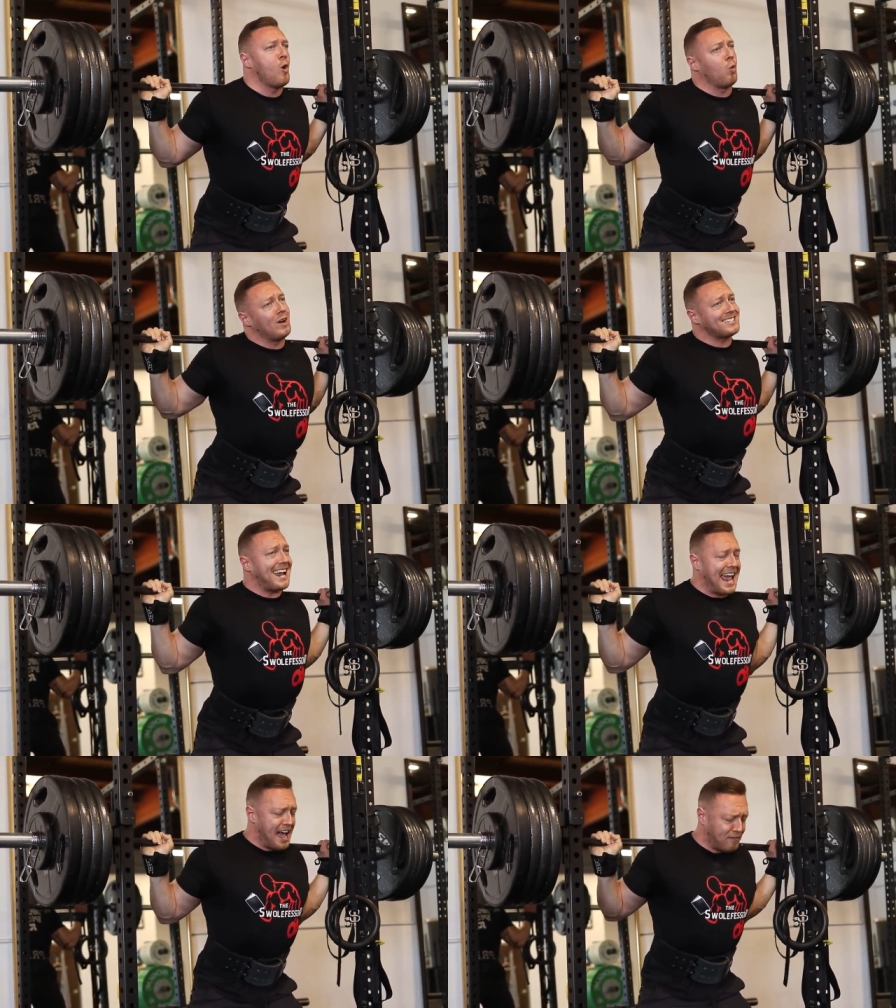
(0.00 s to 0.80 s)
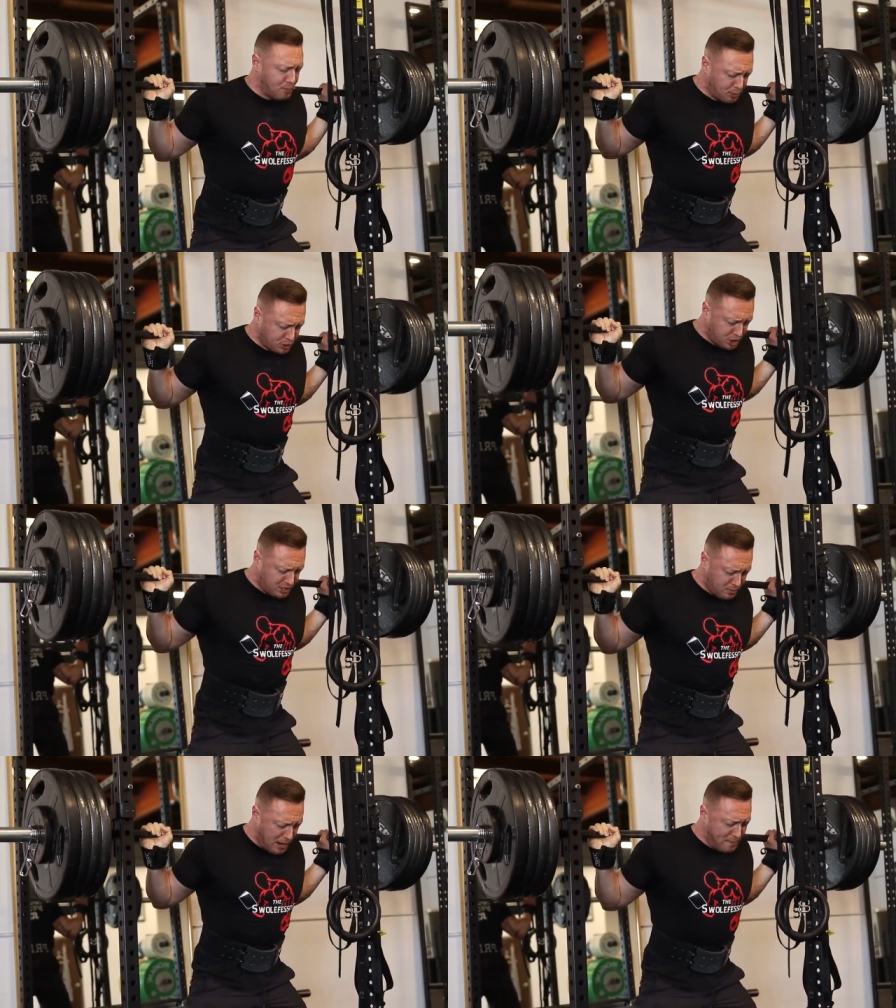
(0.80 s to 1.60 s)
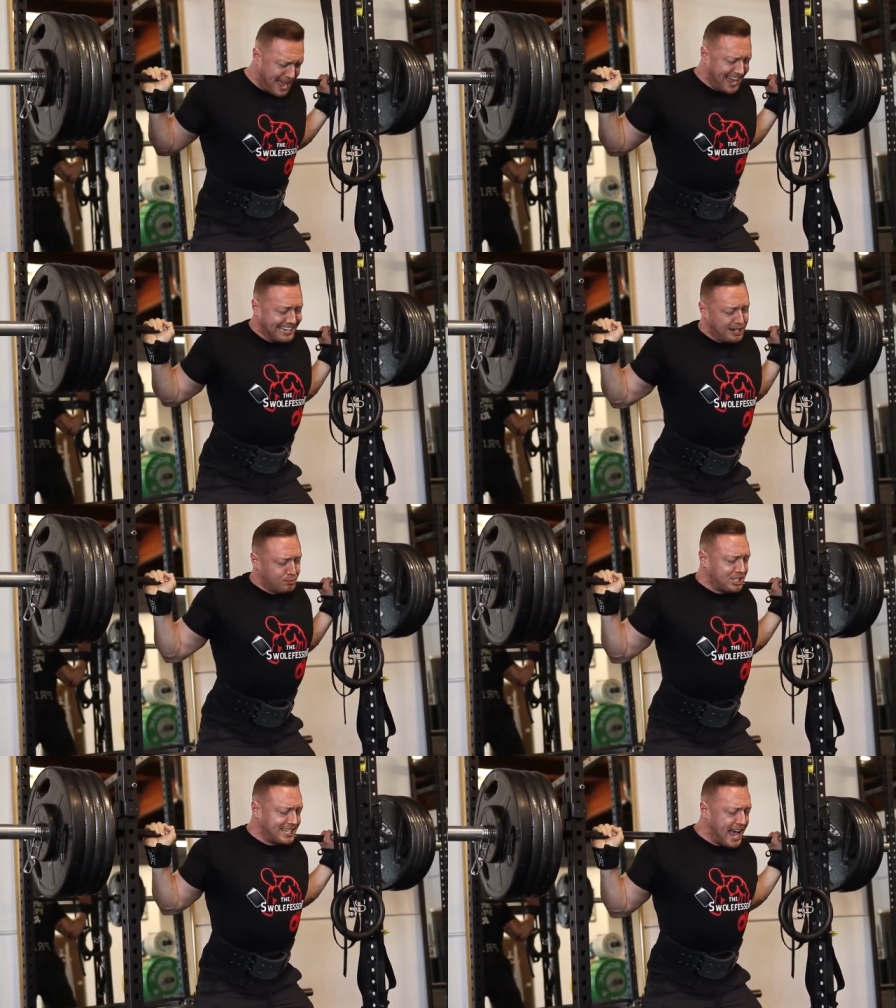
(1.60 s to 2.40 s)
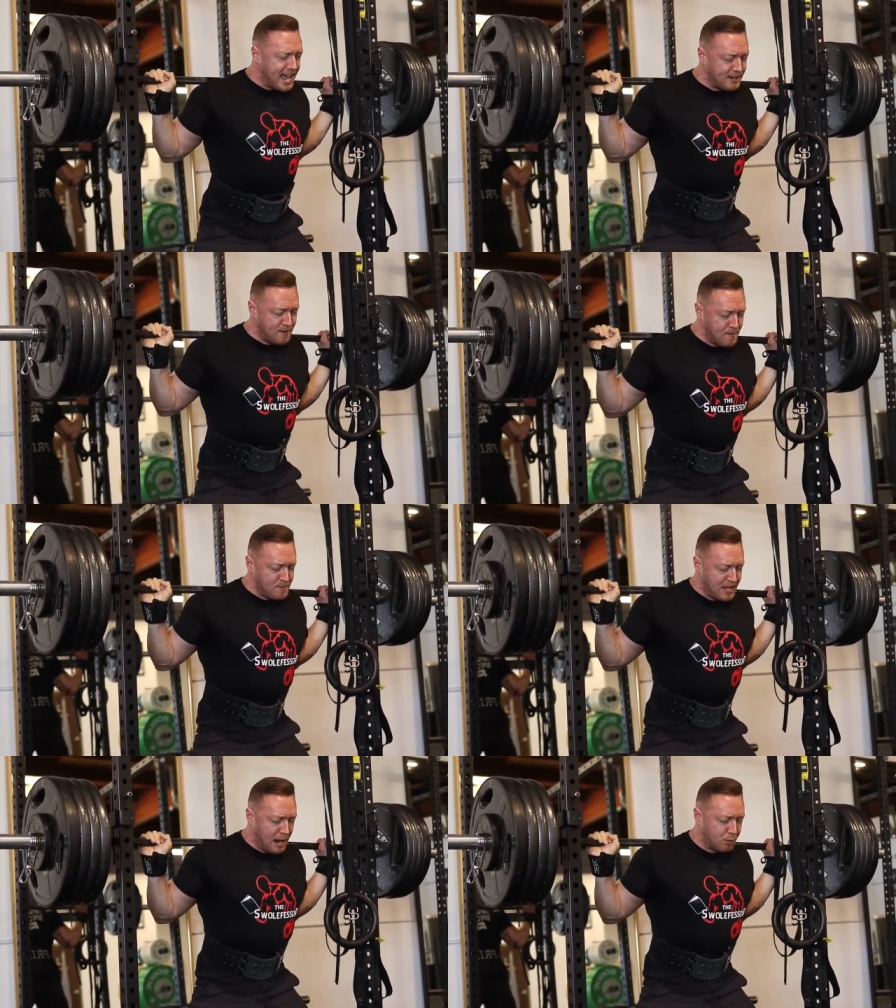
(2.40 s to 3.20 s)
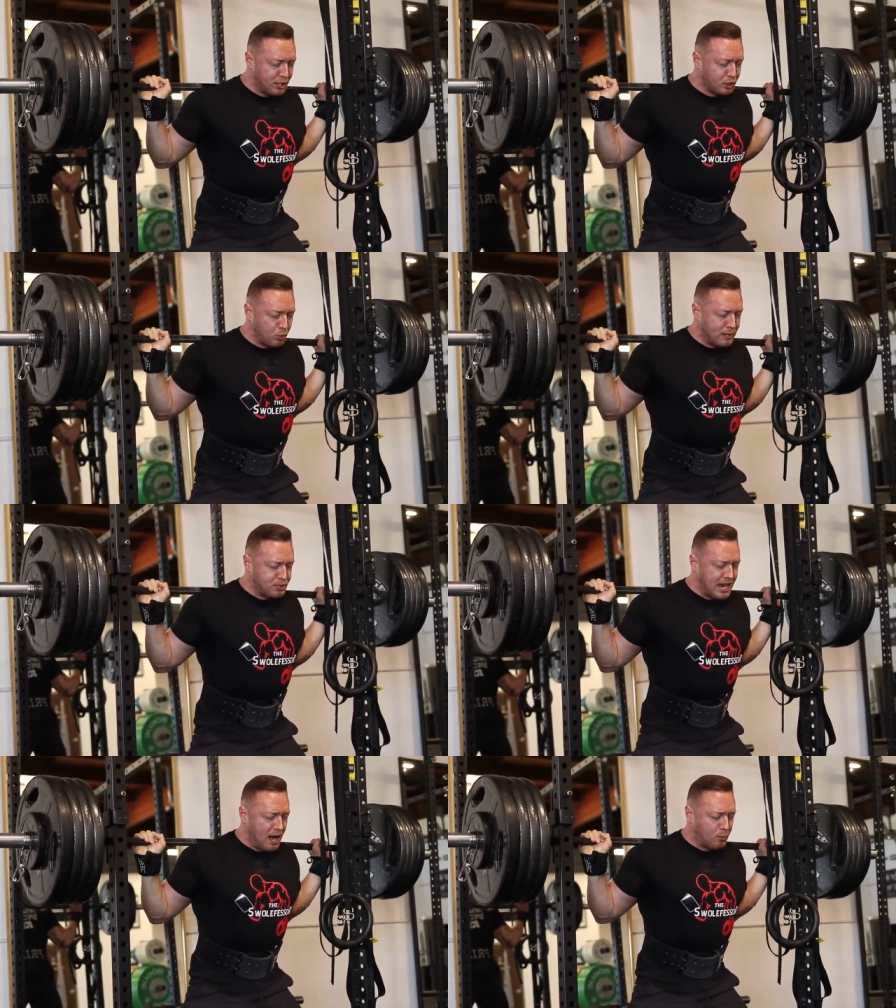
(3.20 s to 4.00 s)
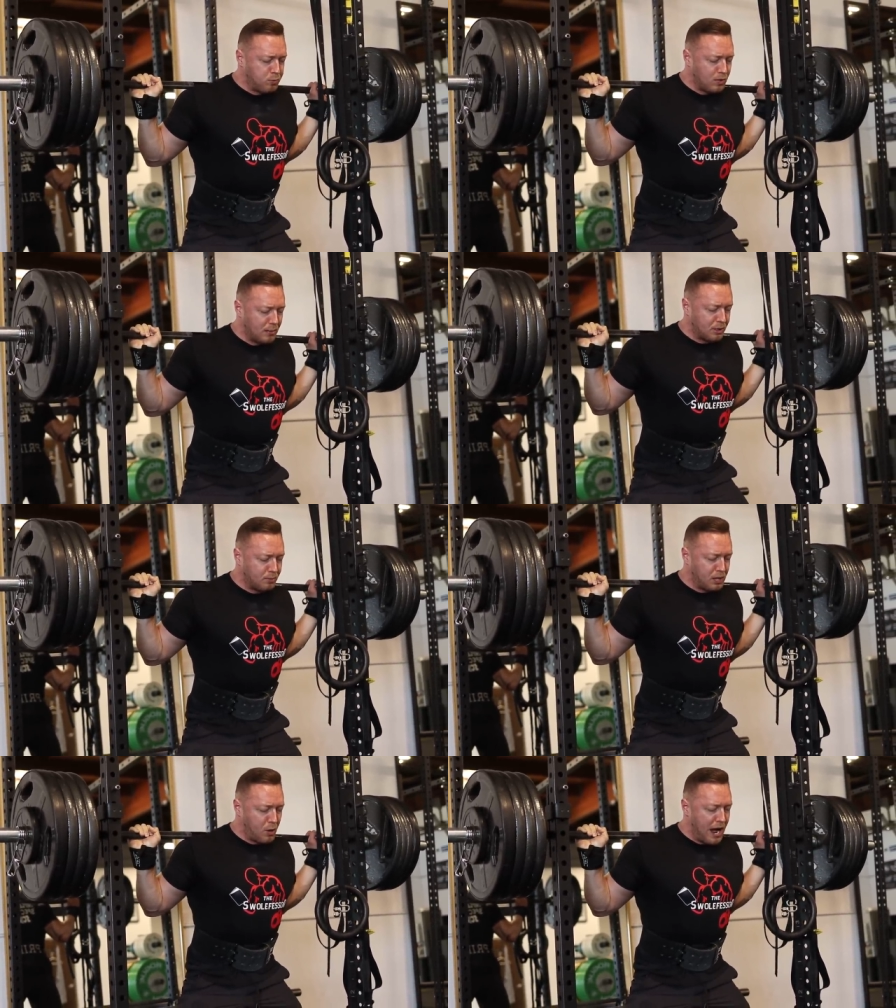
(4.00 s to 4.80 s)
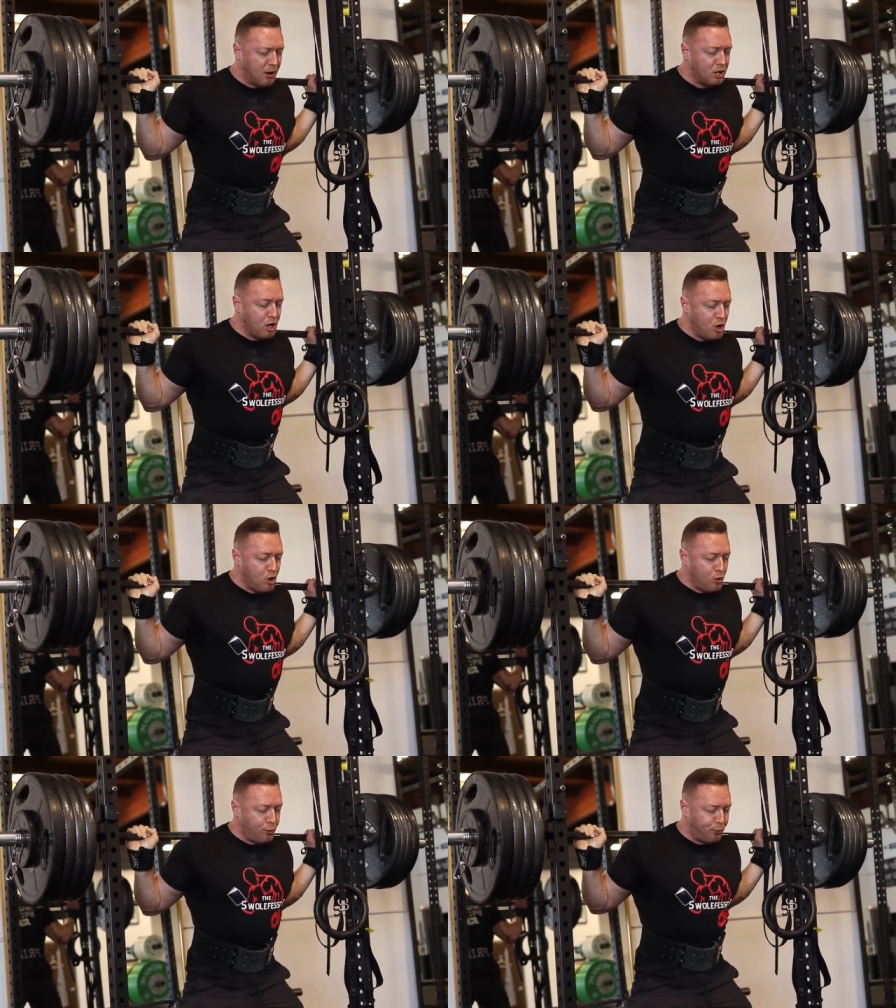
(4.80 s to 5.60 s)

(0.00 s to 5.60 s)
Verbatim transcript: Once I have it pushed into my back and I'm set, I bring the ribs down. I'm going to blow out.